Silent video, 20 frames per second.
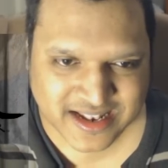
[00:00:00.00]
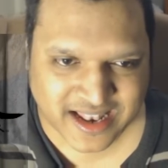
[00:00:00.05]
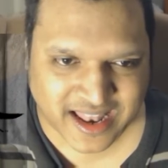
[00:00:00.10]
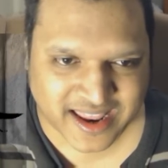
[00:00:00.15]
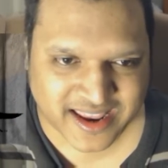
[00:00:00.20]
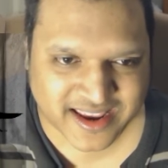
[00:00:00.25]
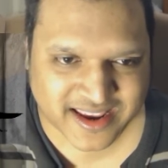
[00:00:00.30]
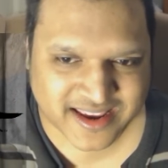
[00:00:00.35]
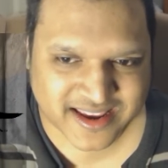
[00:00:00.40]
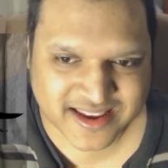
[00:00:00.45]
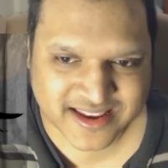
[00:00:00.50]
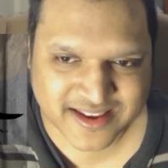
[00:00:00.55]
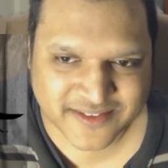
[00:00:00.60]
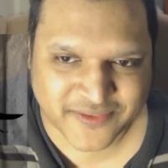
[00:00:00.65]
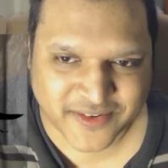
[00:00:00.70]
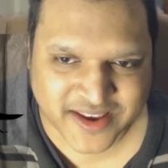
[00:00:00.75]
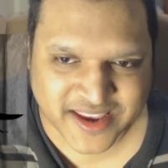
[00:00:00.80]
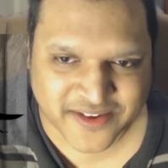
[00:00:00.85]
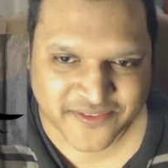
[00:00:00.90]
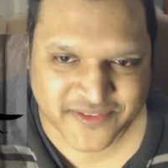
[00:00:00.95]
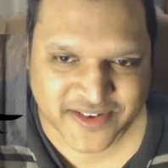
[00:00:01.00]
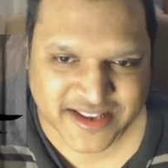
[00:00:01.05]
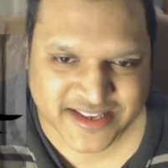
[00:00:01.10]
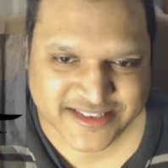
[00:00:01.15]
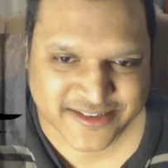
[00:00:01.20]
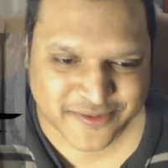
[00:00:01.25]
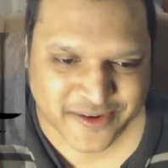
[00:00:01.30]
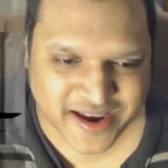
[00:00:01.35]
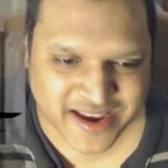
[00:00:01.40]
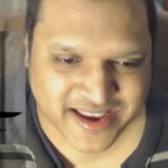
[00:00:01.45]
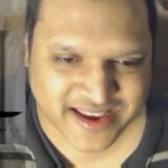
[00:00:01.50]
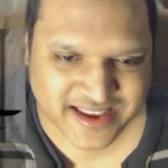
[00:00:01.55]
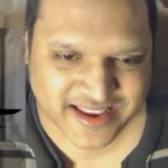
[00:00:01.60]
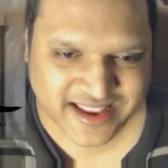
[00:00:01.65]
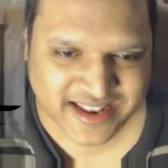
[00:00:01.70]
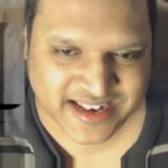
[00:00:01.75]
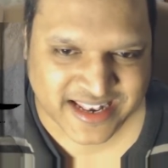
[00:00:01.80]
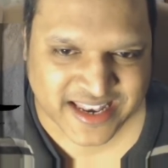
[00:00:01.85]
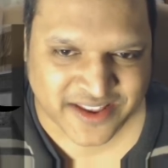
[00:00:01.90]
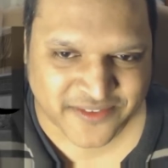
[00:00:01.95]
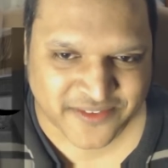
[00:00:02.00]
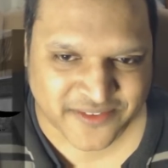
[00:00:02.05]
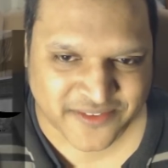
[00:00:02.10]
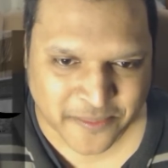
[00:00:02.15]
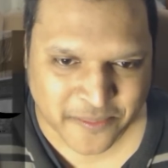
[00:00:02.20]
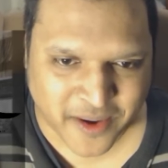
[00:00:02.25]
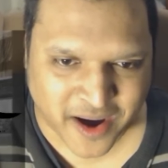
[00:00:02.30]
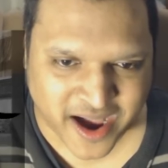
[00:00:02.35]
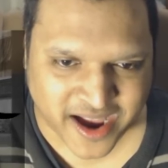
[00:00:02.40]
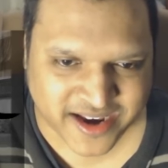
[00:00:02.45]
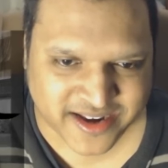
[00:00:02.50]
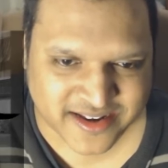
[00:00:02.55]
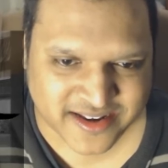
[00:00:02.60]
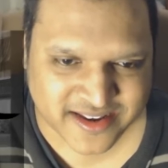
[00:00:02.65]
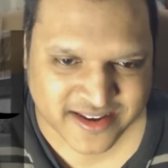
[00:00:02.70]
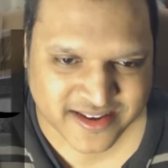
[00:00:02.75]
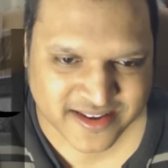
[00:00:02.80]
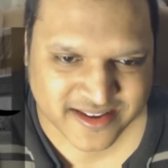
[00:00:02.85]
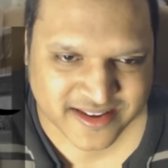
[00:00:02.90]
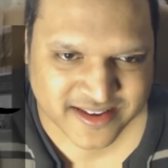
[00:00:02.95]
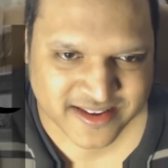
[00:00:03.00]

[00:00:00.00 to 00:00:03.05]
Like, forgiveness, right? Leaving it behind.